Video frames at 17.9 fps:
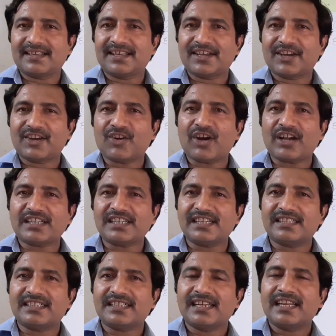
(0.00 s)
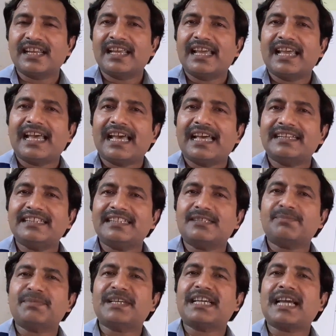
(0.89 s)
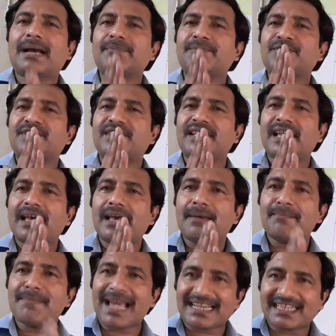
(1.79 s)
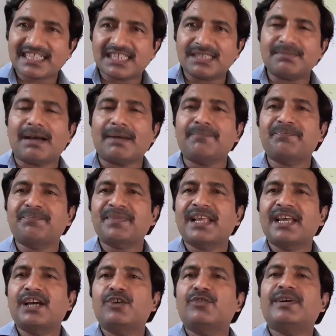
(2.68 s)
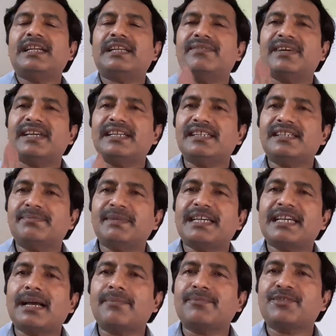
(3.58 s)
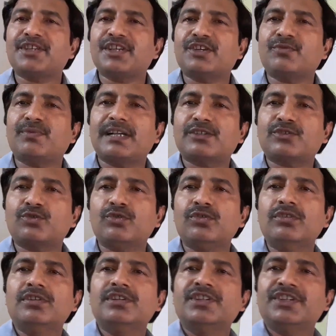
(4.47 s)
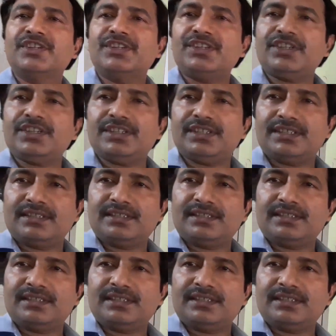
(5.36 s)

Got it? And it becomes maximum whenever it becomes equal to E.